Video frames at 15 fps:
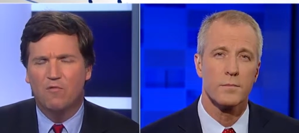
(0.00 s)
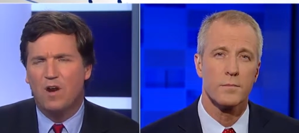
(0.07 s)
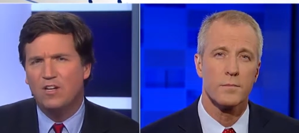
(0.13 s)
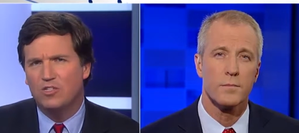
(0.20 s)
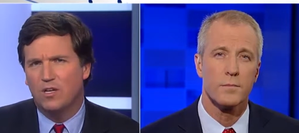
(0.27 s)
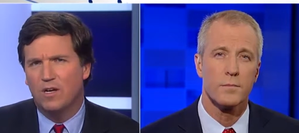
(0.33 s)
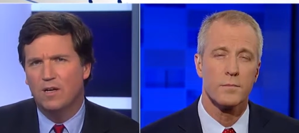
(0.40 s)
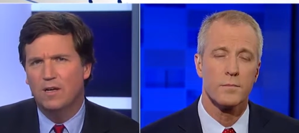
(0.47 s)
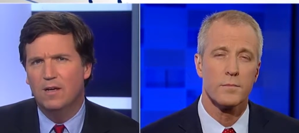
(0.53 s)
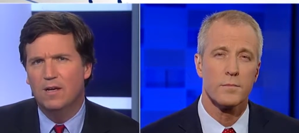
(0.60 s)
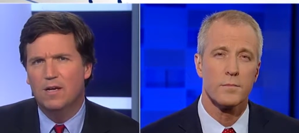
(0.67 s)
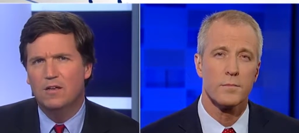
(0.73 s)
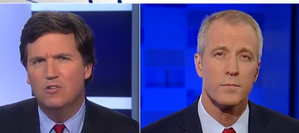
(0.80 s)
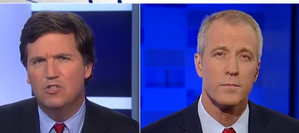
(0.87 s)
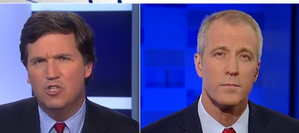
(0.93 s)
Speaker 1: Russia,
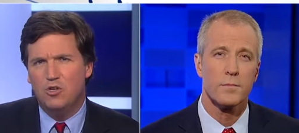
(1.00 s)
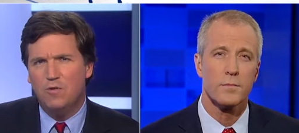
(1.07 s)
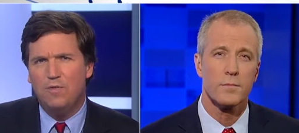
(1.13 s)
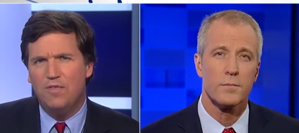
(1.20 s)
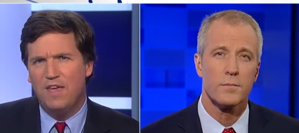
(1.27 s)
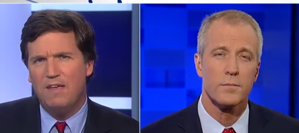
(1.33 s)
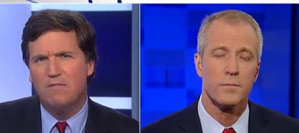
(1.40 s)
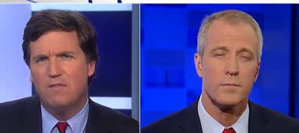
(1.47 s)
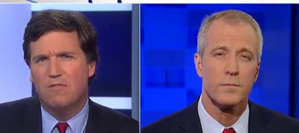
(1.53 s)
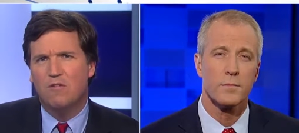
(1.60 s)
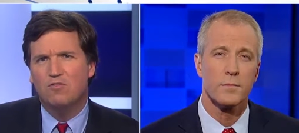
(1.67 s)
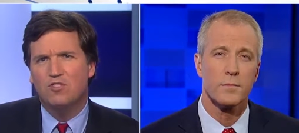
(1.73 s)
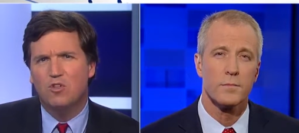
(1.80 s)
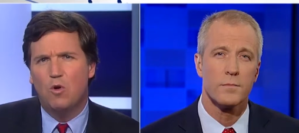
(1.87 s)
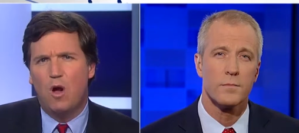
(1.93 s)
do you think that
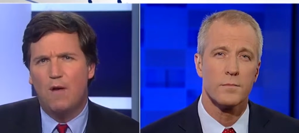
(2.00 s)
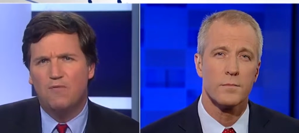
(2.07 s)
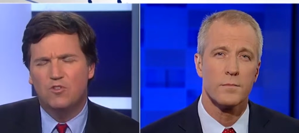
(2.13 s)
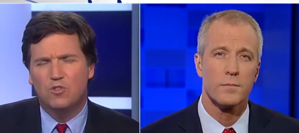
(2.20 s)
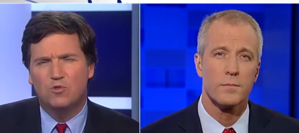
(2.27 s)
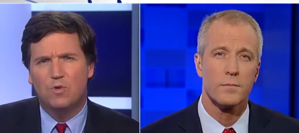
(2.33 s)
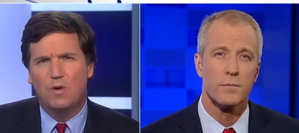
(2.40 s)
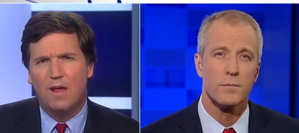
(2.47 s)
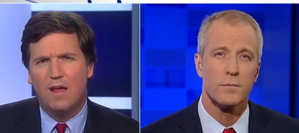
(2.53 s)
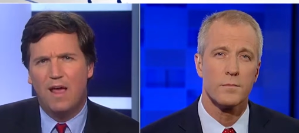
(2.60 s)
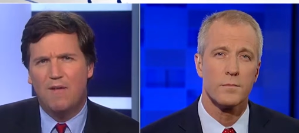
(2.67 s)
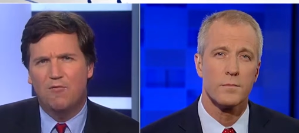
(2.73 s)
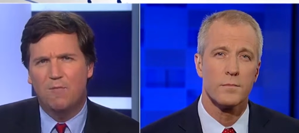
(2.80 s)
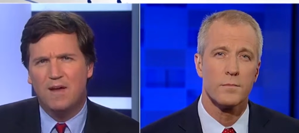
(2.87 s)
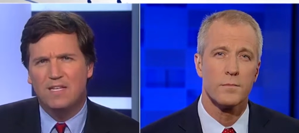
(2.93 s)
those two officers would
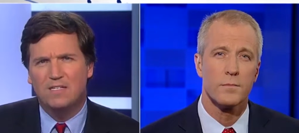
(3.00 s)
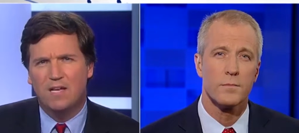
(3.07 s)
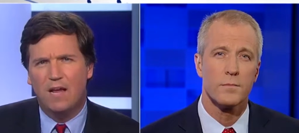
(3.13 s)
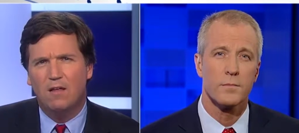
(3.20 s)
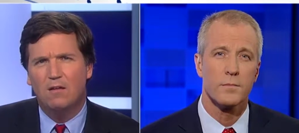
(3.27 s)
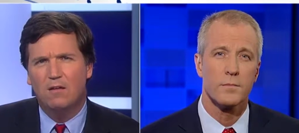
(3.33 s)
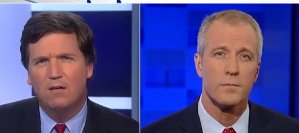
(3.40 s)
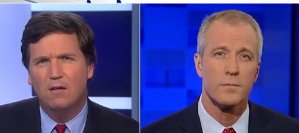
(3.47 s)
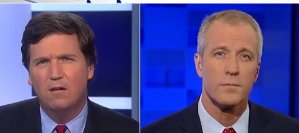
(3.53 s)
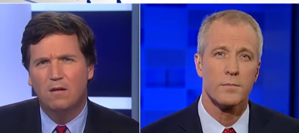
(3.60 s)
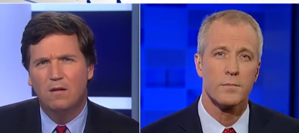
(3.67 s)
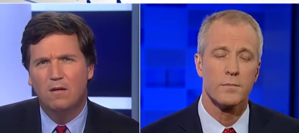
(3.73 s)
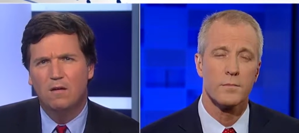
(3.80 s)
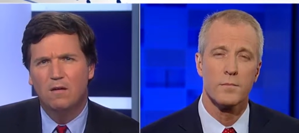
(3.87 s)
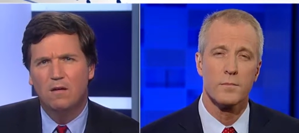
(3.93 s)
have remained silent?
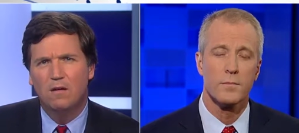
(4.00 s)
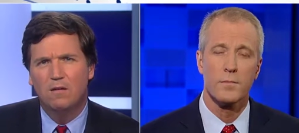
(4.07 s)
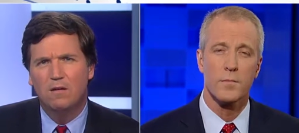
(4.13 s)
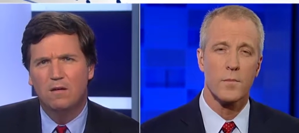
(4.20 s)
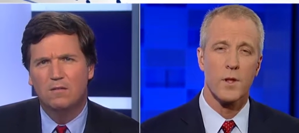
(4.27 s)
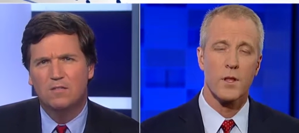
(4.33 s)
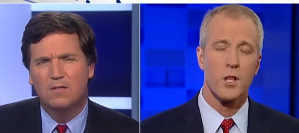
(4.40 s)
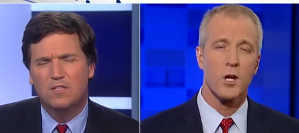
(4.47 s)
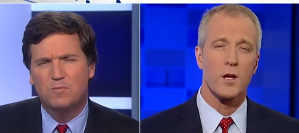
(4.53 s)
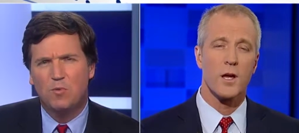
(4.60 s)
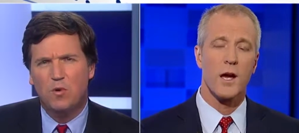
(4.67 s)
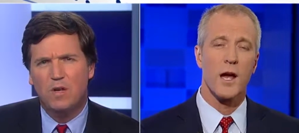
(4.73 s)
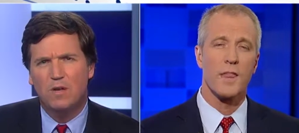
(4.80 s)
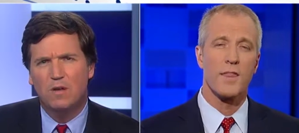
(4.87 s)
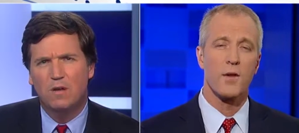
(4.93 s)
to Look, this
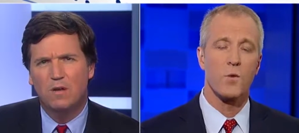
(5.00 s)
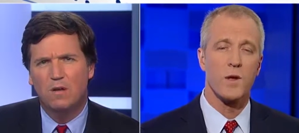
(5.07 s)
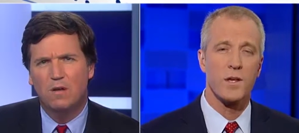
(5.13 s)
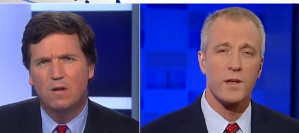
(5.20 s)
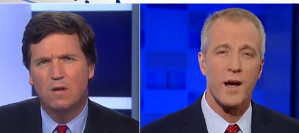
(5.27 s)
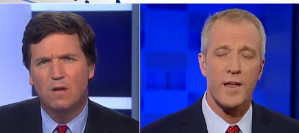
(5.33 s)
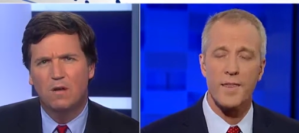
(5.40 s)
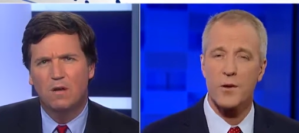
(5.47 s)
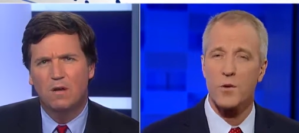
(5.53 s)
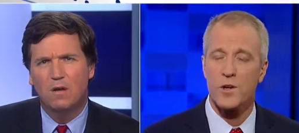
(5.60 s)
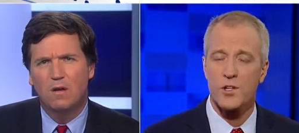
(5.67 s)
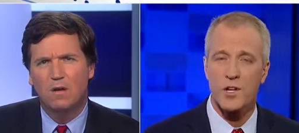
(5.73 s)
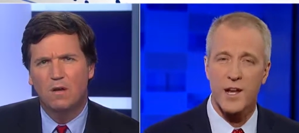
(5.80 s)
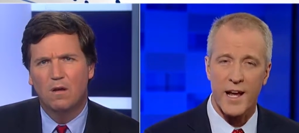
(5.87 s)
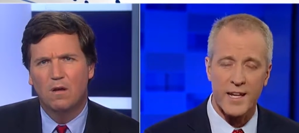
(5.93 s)
point? I think we I think we
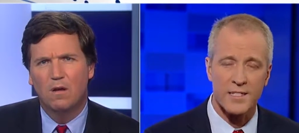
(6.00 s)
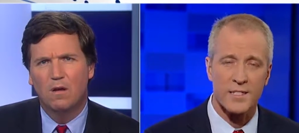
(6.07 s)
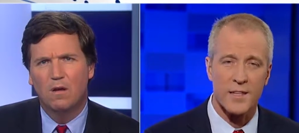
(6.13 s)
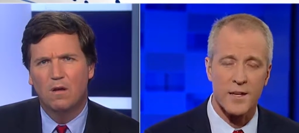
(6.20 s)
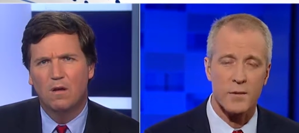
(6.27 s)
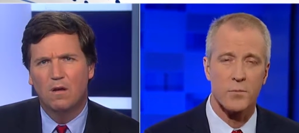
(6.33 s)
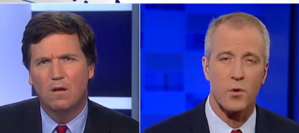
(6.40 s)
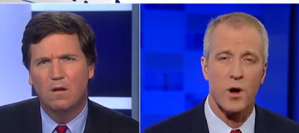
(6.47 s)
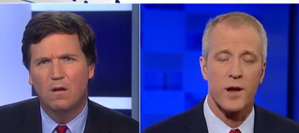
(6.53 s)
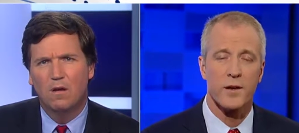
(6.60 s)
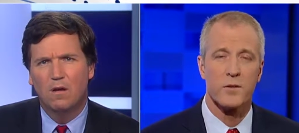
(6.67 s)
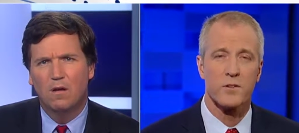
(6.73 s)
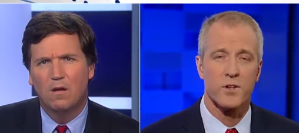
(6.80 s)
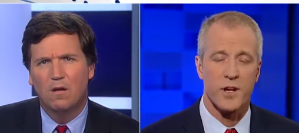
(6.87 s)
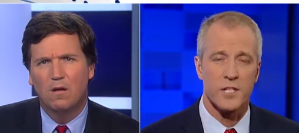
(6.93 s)
should
Speaker 2: ask them
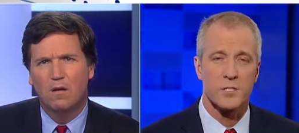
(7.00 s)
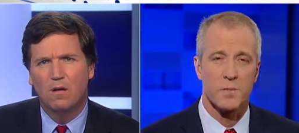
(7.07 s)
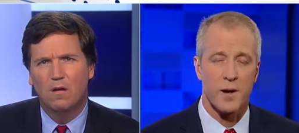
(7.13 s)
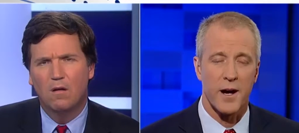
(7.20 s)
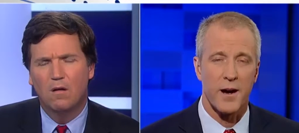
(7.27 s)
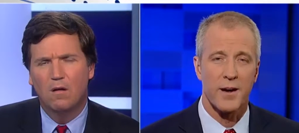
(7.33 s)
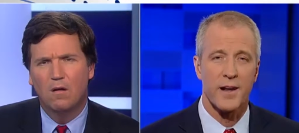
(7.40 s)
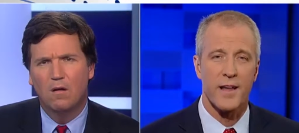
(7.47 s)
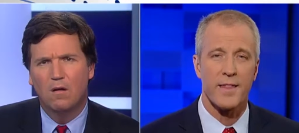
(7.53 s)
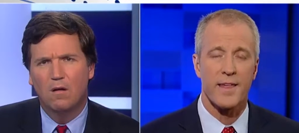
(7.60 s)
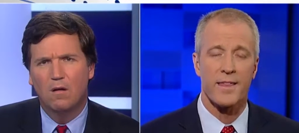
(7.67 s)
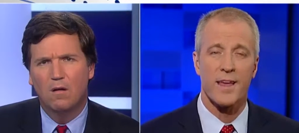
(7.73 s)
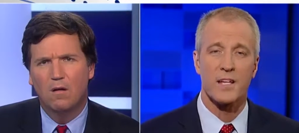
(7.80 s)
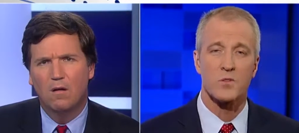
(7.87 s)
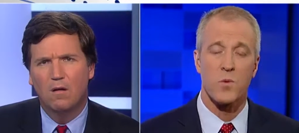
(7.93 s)
what transpired. I
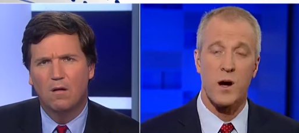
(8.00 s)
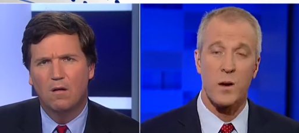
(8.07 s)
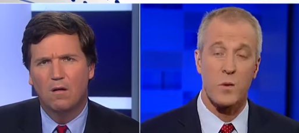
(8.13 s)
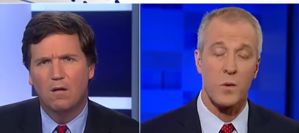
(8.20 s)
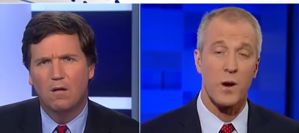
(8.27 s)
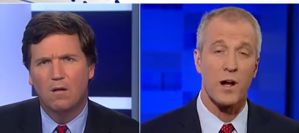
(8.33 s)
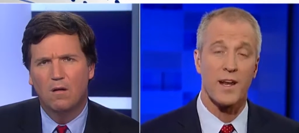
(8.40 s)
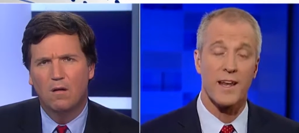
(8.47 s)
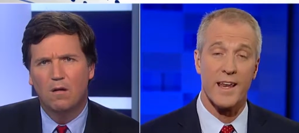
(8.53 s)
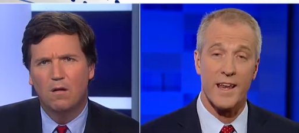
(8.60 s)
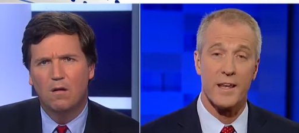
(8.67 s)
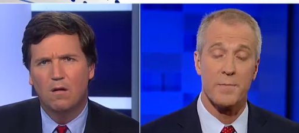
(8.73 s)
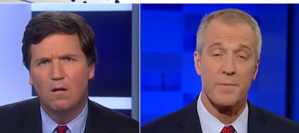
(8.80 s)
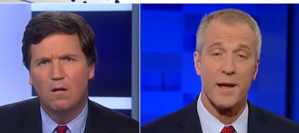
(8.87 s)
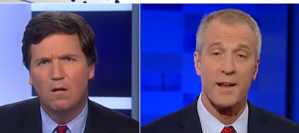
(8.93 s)
think that's why we want an
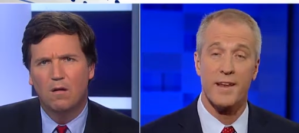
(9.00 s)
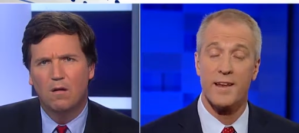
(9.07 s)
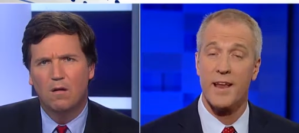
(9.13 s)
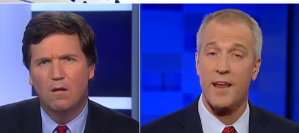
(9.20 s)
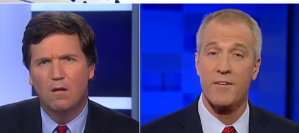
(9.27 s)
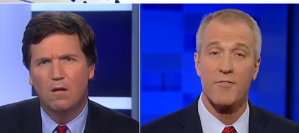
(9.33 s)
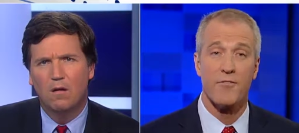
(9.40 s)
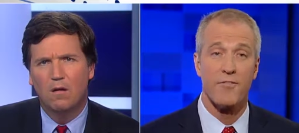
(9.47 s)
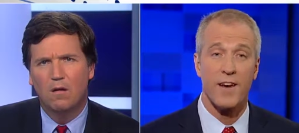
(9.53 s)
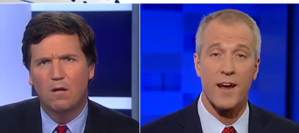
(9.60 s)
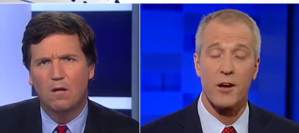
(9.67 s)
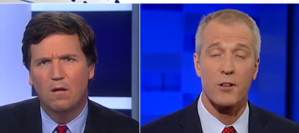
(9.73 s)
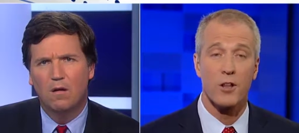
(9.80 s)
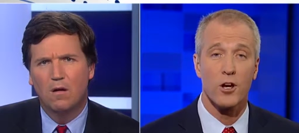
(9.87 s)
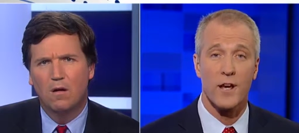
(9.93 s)
independent and
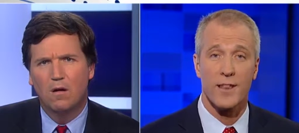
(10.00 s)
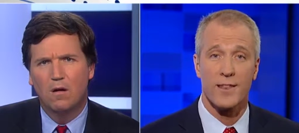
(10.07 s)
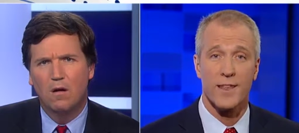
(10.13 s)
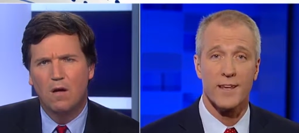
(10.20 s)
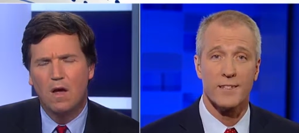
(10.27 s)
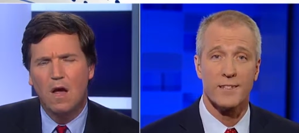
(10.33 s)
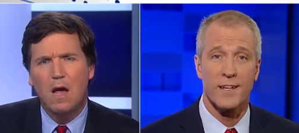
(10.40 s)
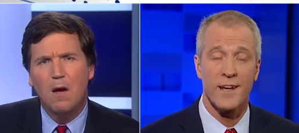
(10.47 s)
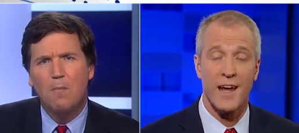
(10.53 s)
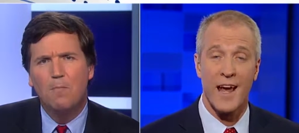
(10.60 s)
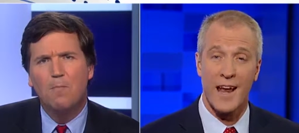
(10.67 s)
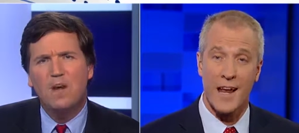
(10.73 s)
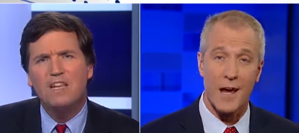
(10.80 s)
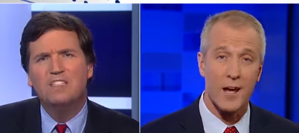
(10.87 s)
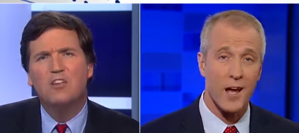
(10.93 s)
fair look at this.
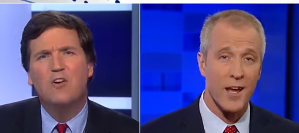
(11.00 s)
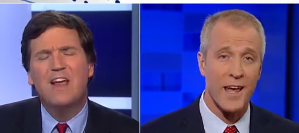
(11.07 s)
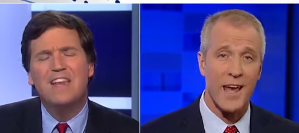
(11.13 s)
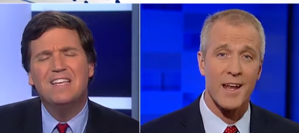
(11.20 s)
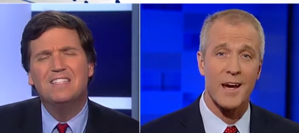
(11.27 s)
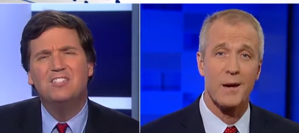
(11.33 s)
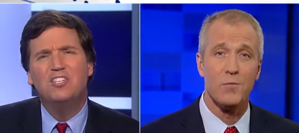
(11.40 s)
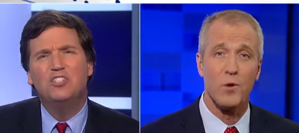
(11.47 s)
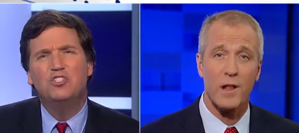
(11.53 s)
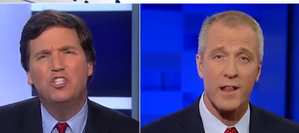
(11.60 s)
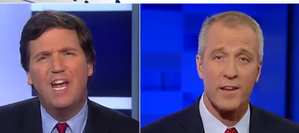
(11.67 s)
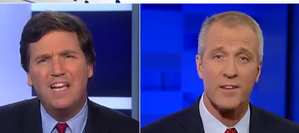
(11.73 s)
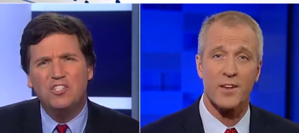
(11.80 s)
And but I'm, there again, any I'm willing